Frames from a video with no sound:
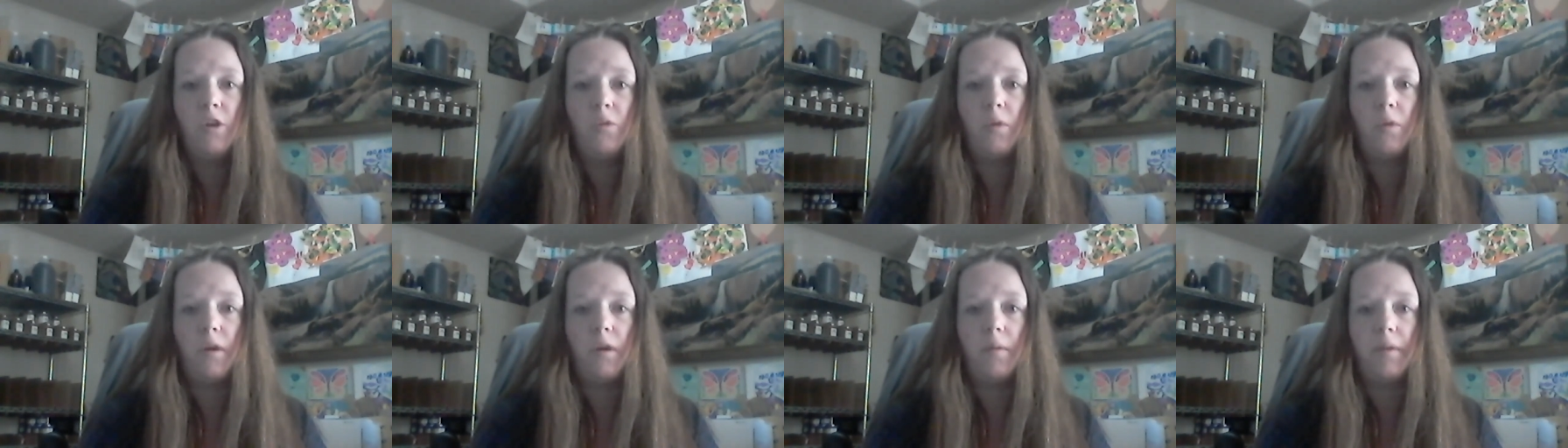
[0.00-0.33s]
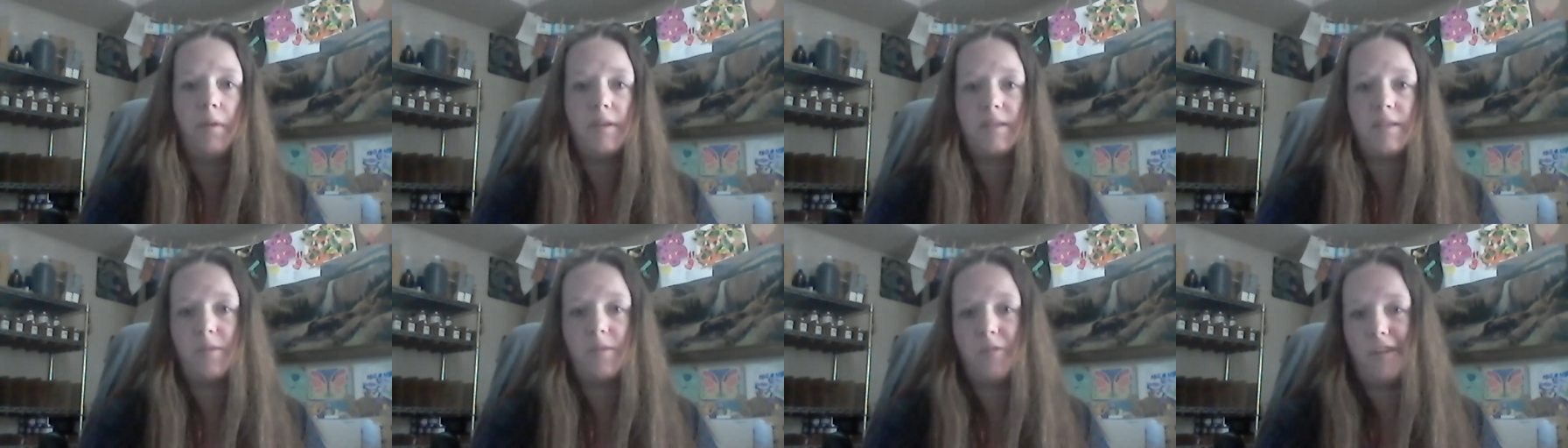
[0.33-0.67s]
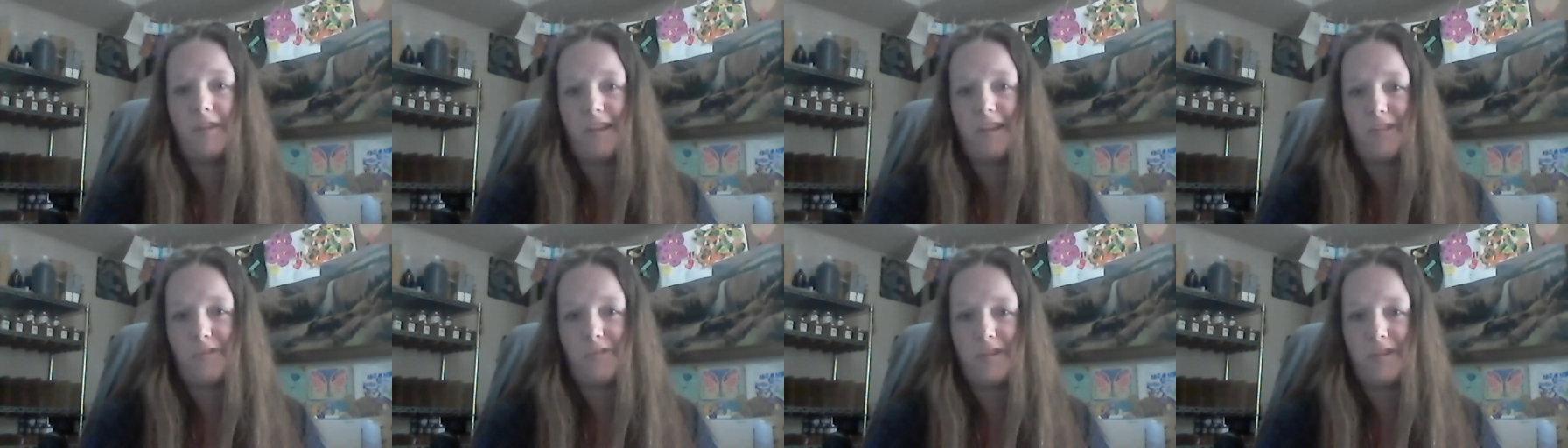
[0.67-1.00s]
well, like I said, we
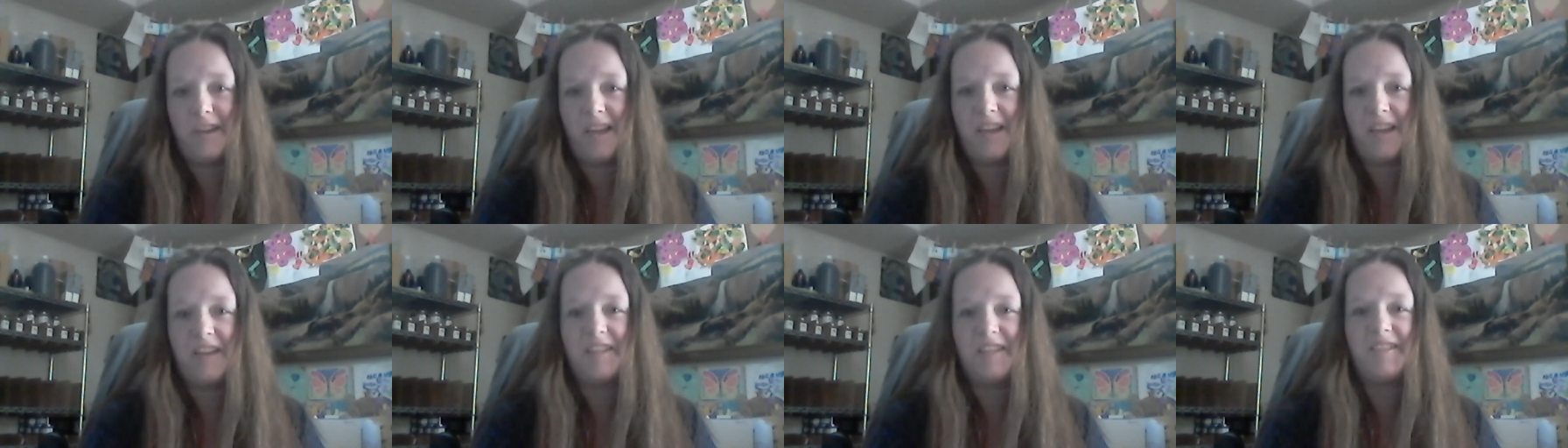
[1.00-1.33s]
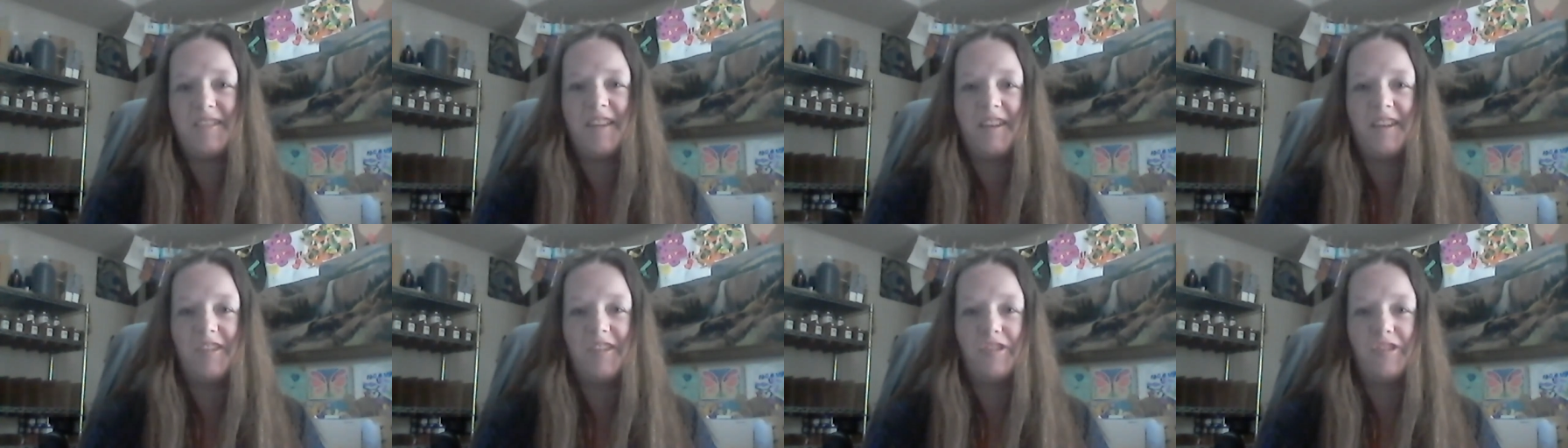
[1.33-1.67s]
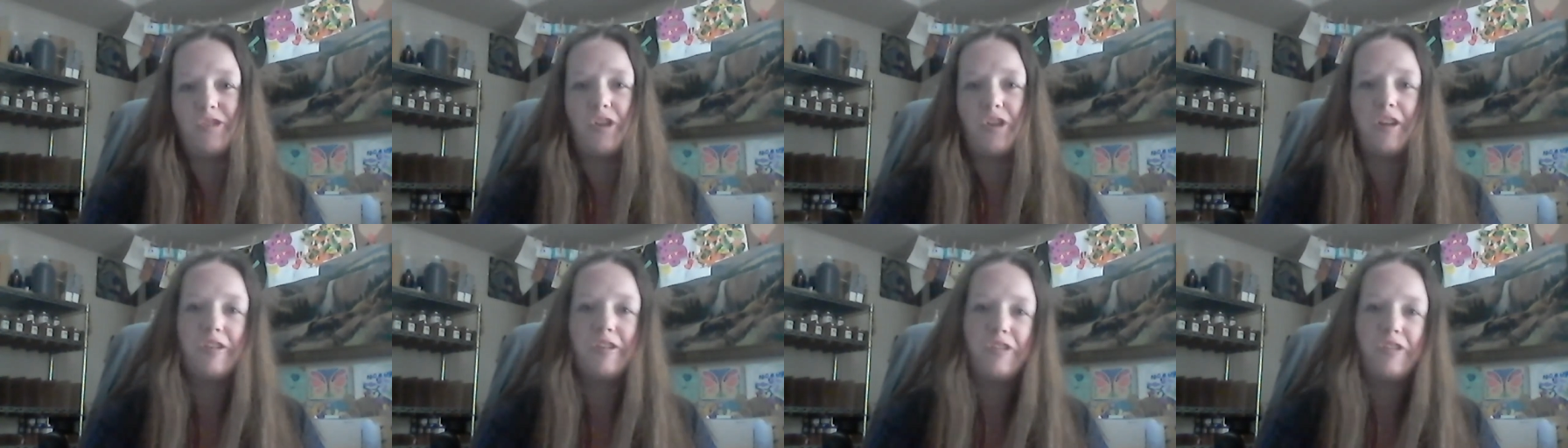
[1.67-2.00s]
got three kids and
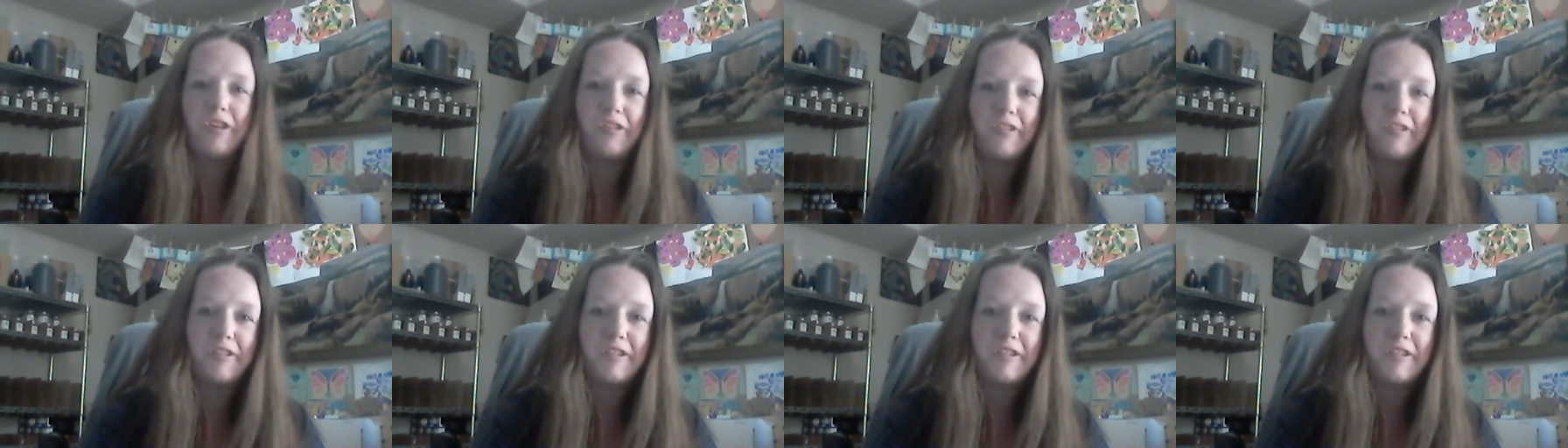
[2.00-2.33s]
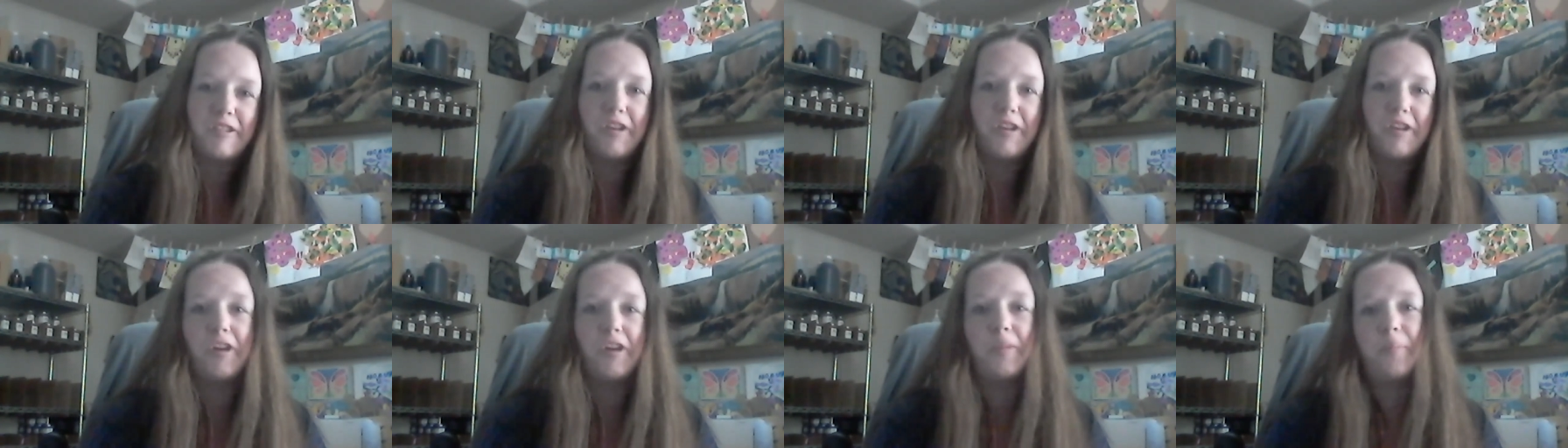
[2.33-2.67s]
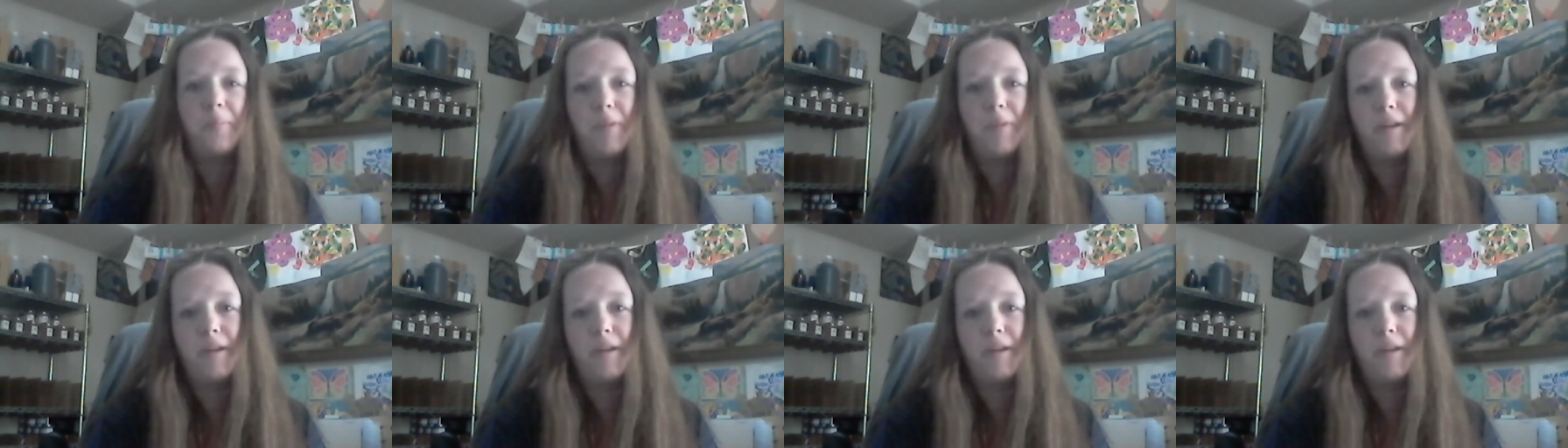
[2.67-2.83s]
trying to juggle the syrup,